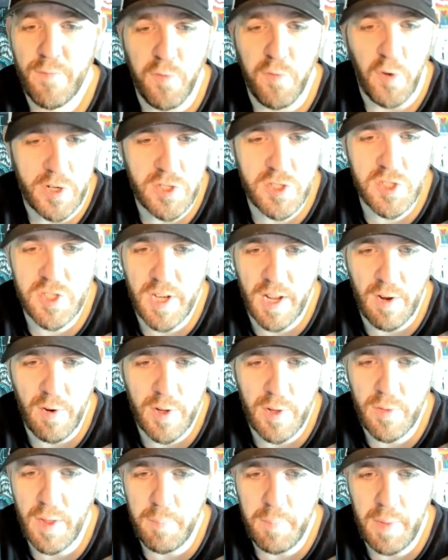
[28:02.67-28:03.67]
fringe
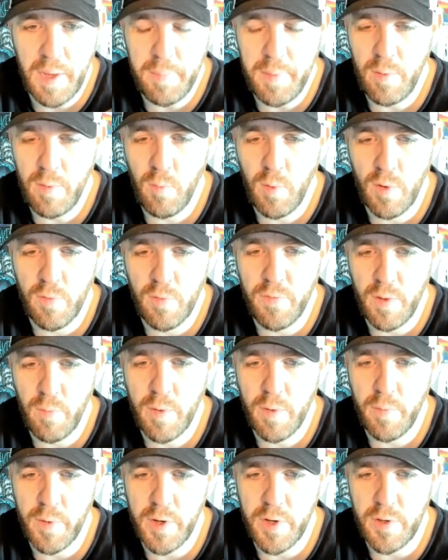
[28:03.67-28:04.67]
scenario that maybe will fit
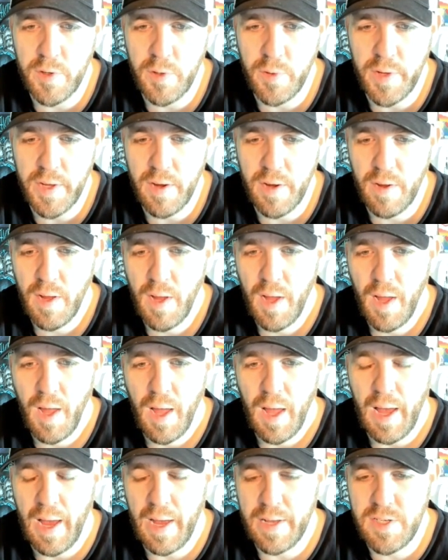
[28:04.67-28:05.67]
what you're doing here.
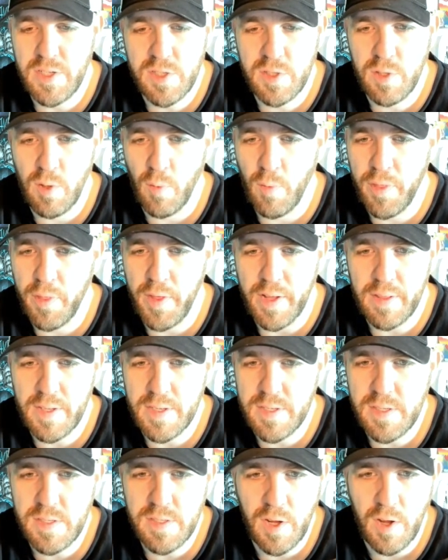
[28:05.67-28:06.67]
I just don't think
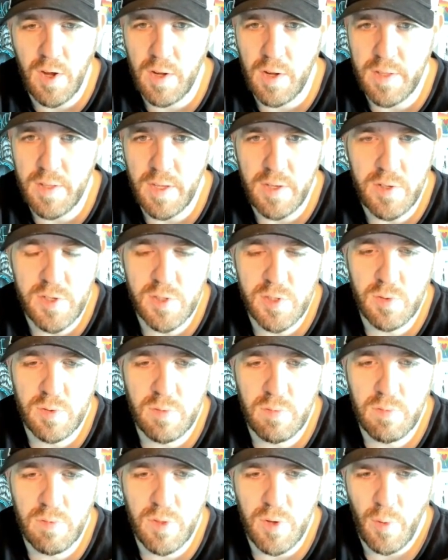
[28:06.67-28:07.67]
this is a card that you just
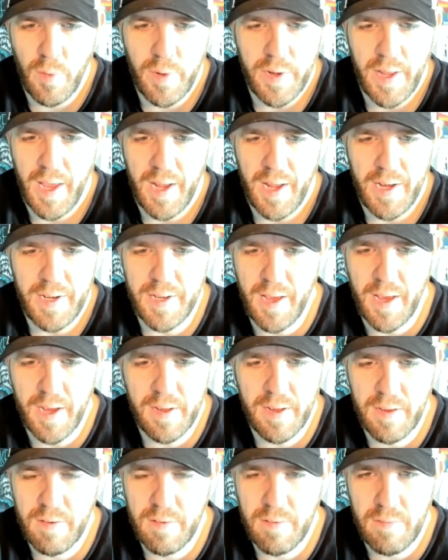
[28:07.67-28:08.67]
throw into any
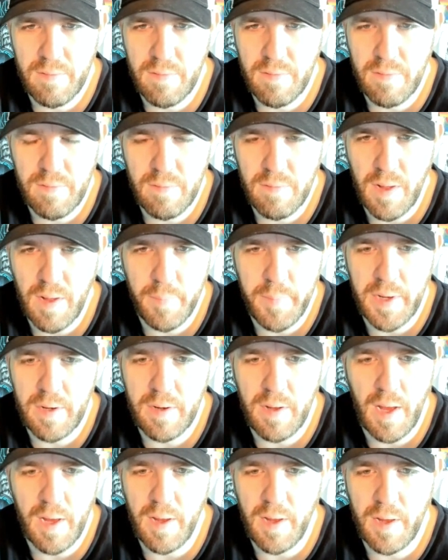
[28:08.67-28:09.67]
deck. I
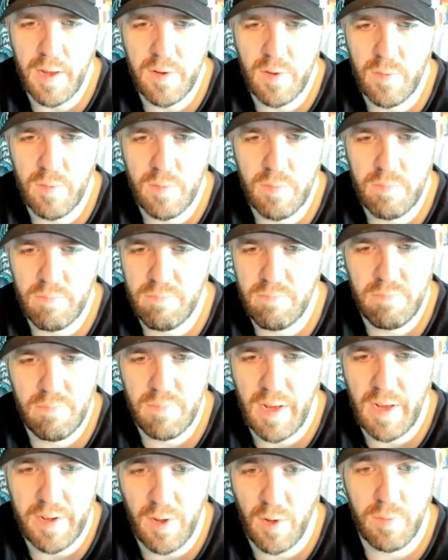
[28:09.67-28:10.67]
mean, I don't
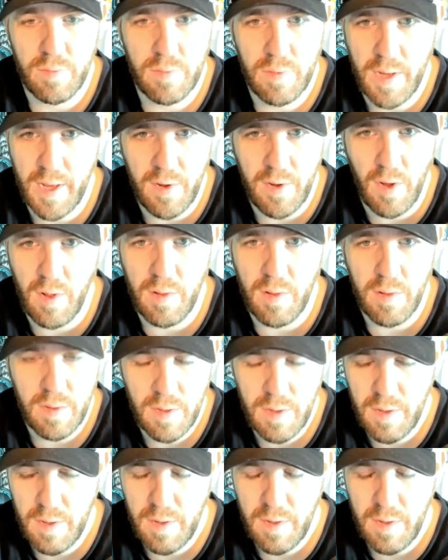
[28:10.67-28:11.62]
at all.